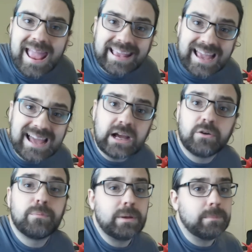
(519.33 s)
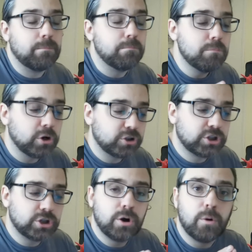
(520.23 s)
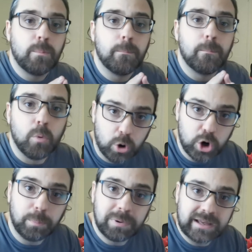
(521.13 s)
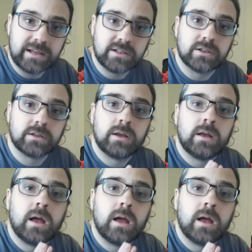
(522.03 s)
It can, however, be much more complicated.